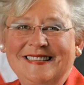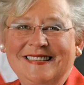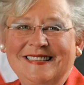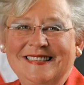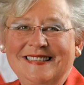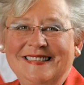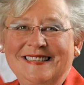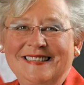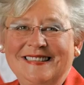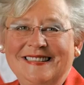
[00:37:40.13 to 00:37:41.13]

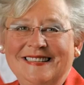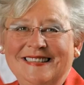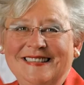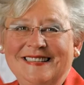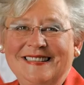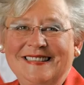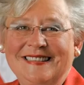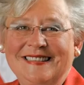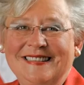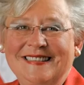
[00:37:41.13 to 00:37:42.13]

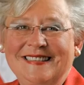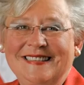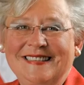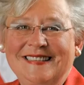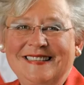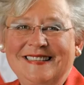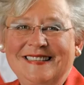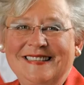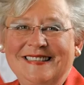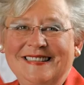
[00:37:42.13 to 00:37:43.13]

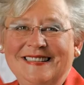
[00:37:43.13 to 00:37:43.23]
(silence)